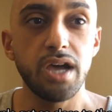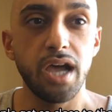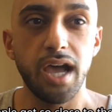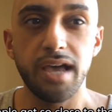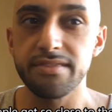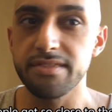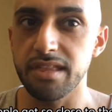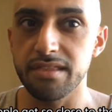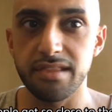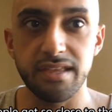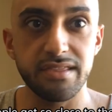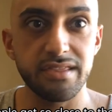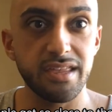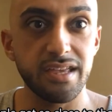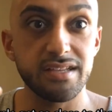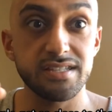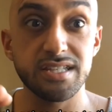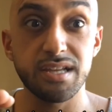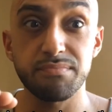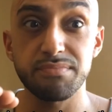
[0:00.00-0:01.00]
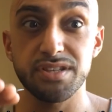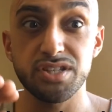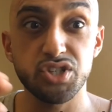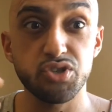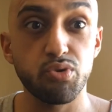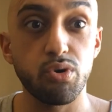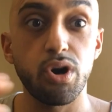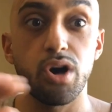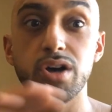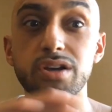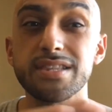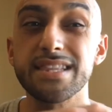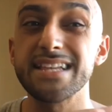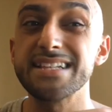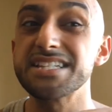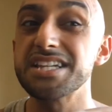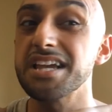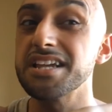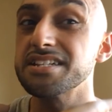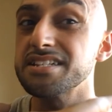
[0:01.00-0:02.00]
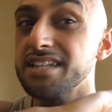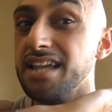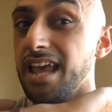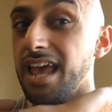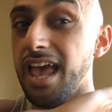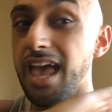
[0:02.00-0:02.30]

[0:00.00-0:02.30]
and then they think something's wrong and they change